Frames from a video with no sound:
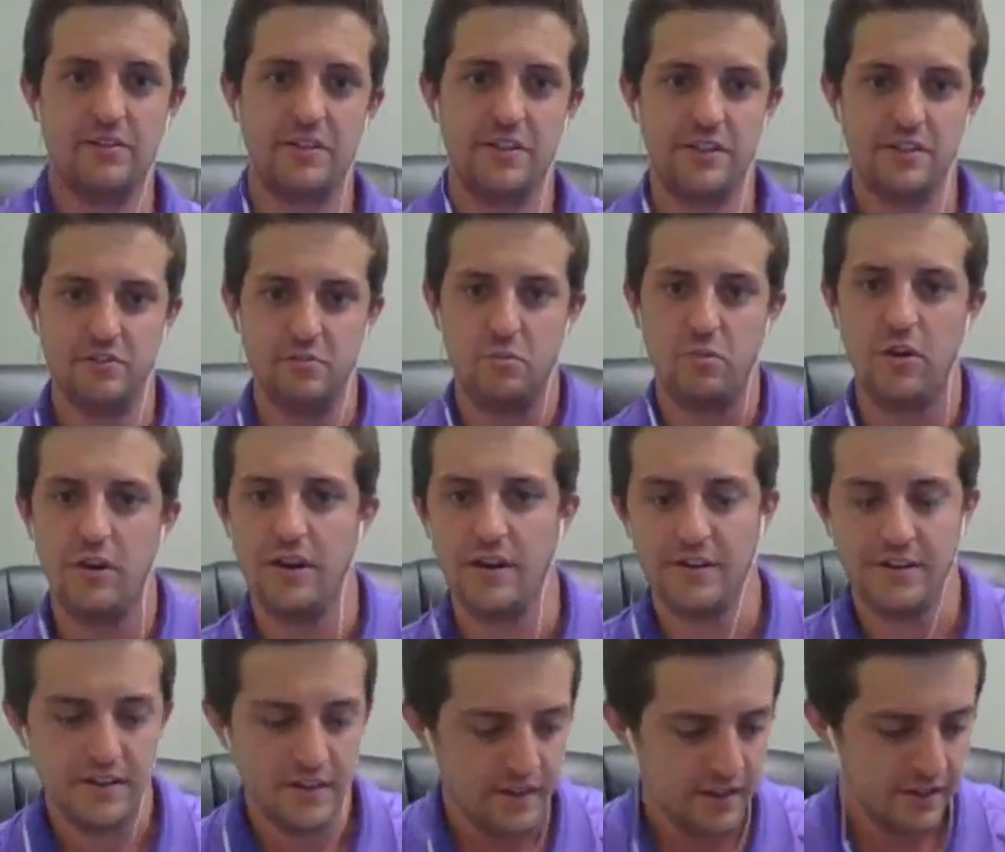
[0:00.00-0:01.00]
But I can only use
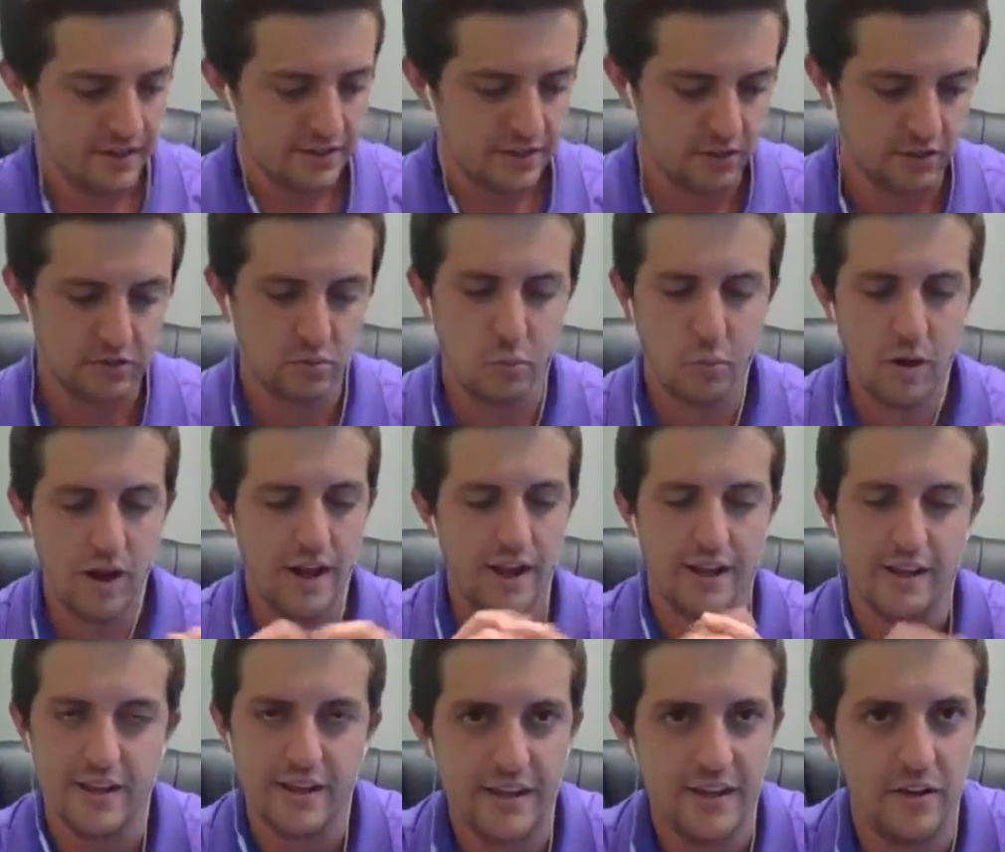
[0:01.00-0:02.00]
one. So it's
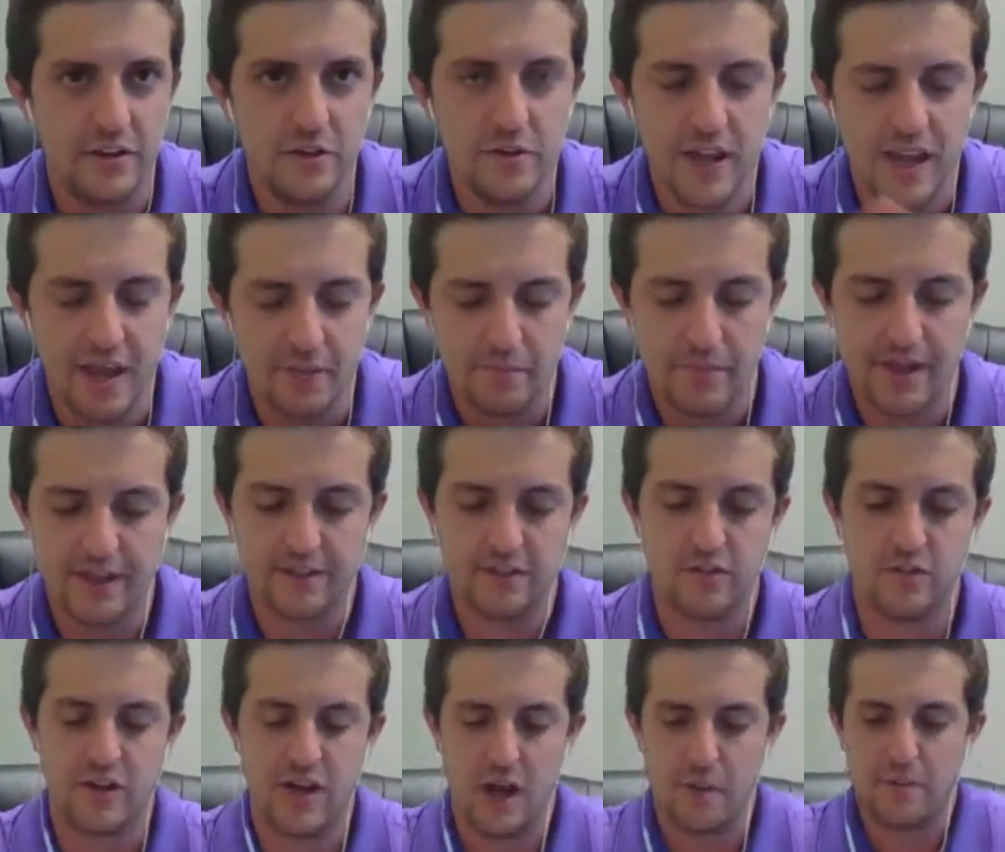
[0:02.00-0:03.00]
way, you can't
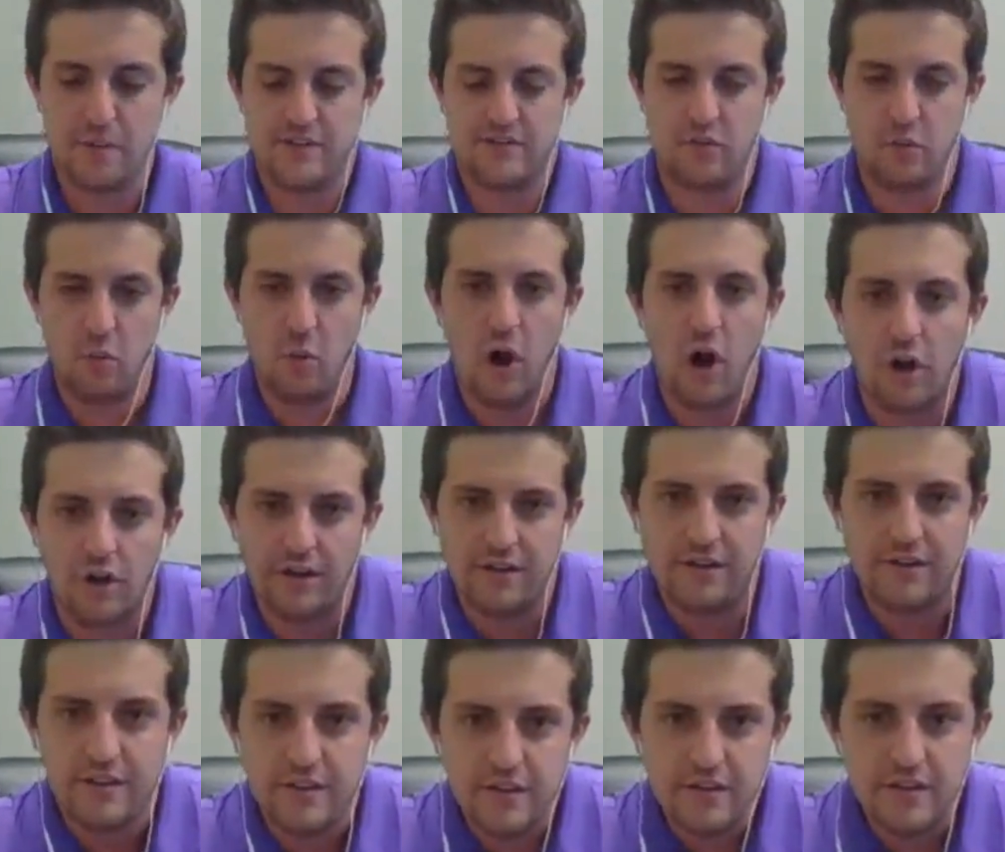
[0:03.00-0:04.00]
make two copies of a
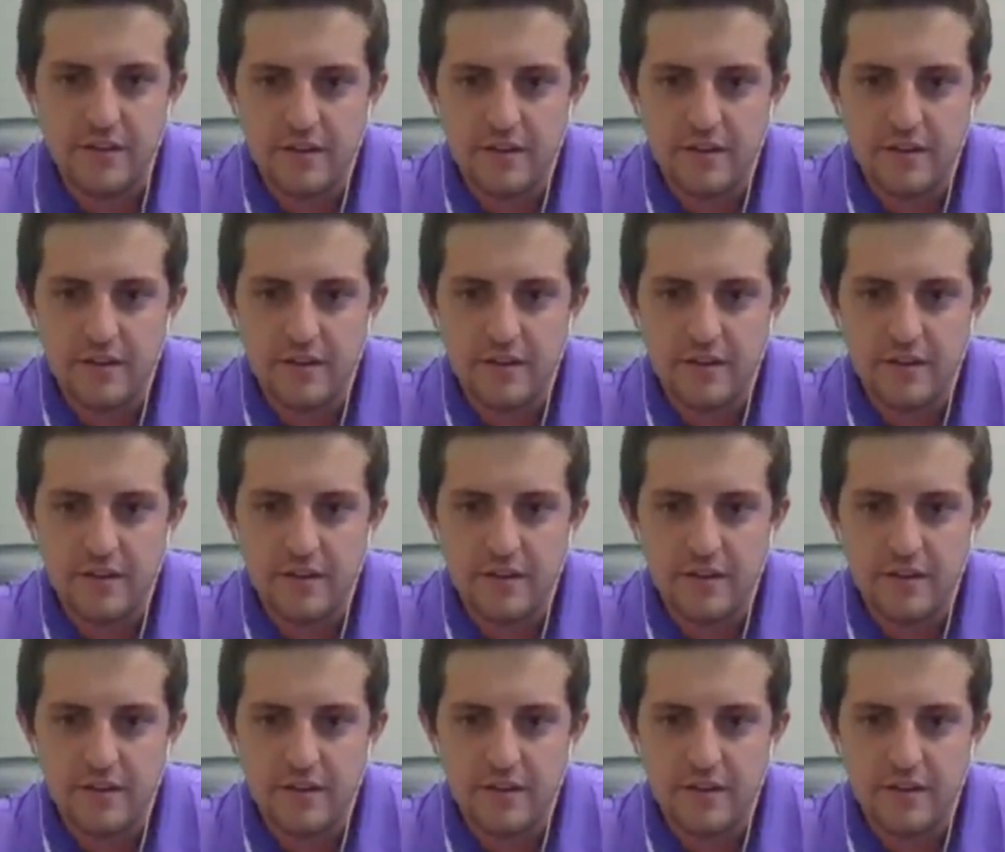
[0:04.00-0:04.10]
wallet.